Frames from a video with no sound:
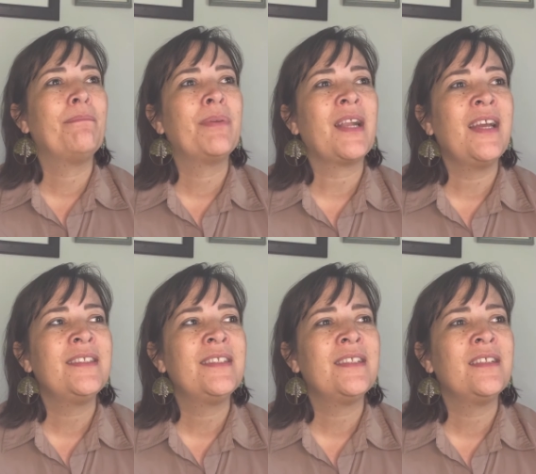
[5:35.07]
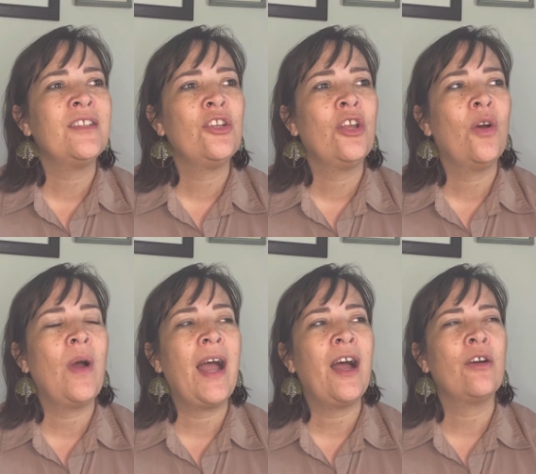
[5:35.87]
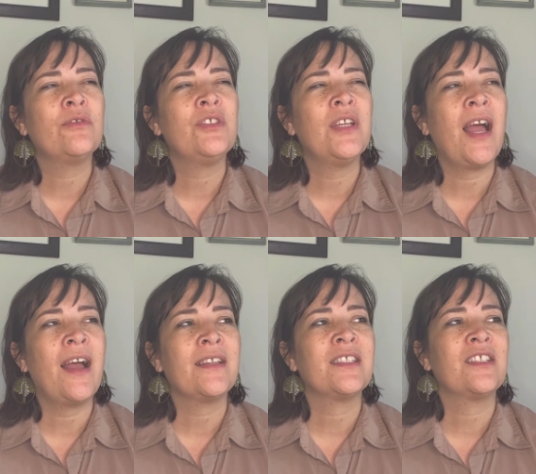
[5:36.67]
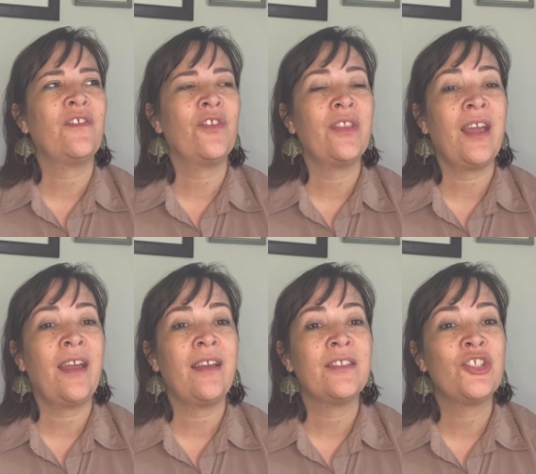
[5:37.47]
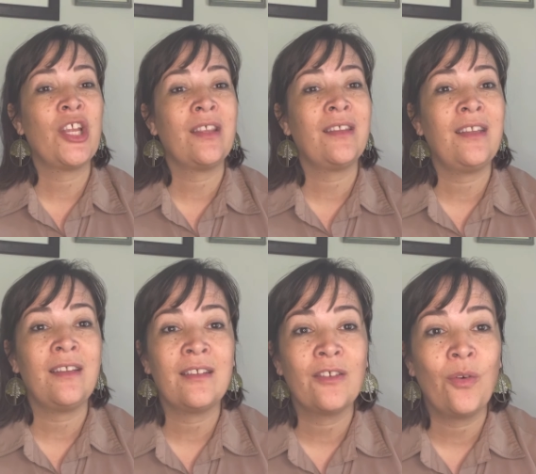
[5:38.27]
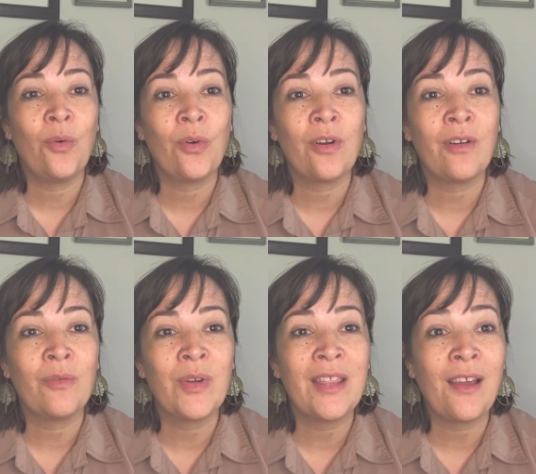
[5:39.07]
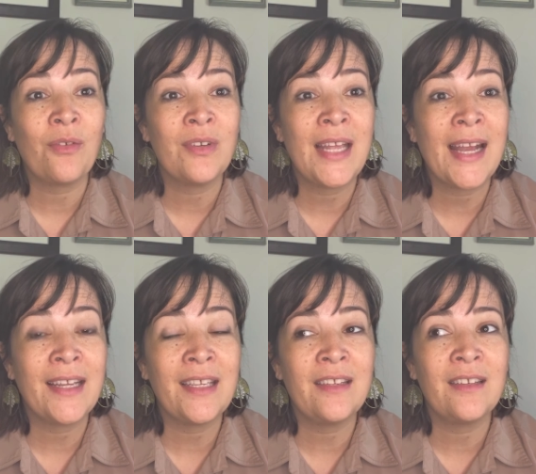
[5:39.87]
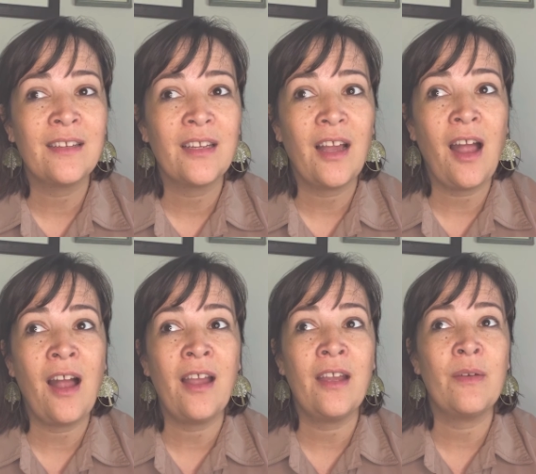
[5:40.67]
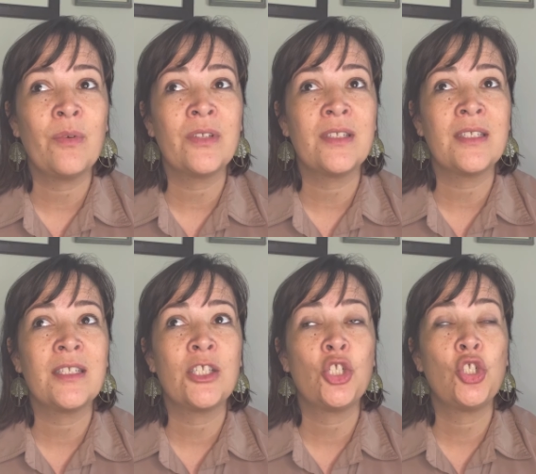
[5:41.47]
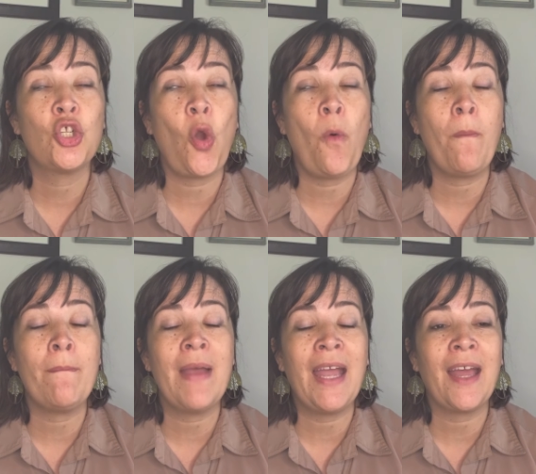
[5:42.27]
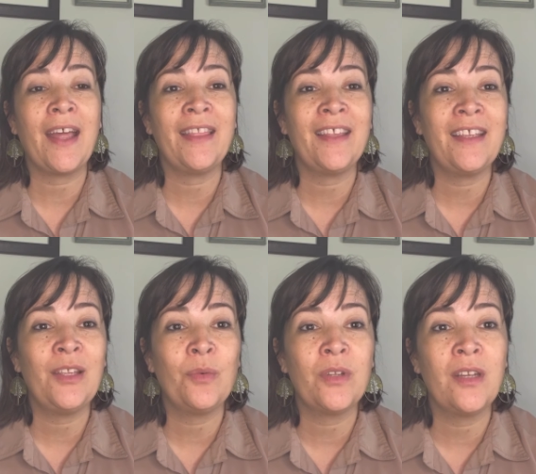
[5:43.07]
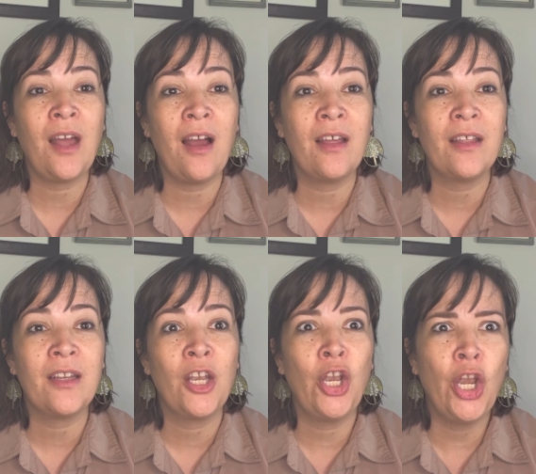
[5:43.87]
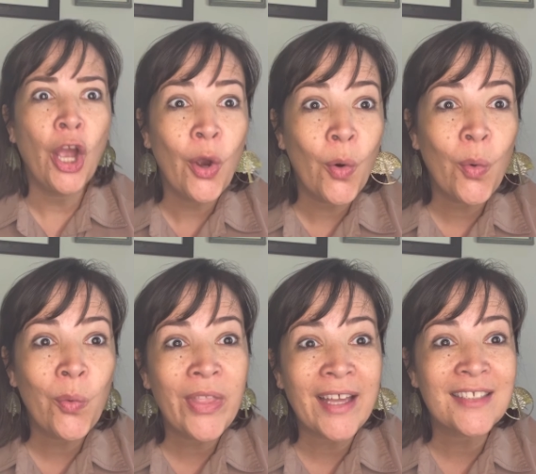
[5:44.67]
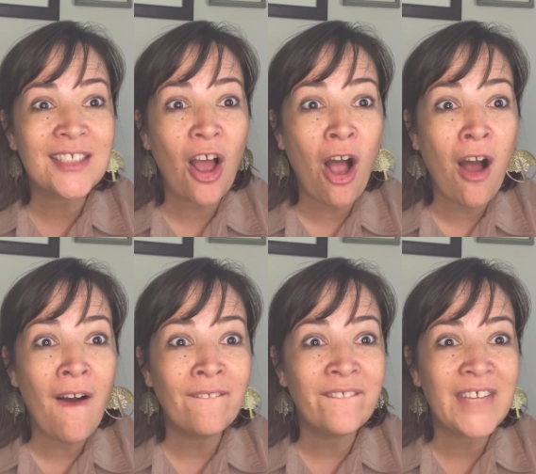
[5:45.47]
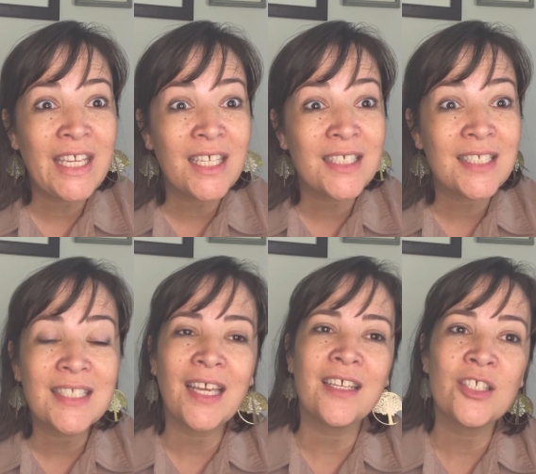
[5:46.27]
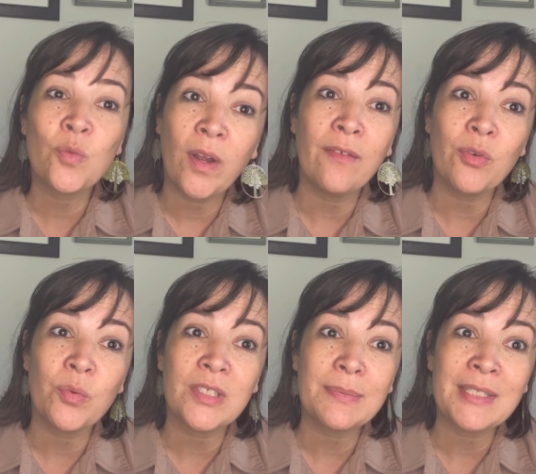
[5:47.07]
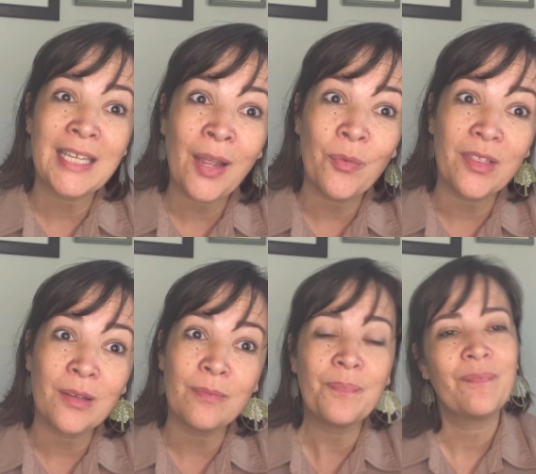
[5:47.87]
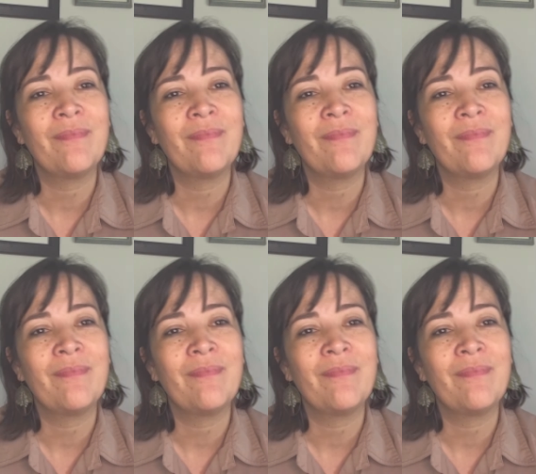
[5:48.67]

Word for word: But I didn't know how to ask for that gently or without nagging. I was so mad that he would not know that's obvious that his wife would want to spend time with him.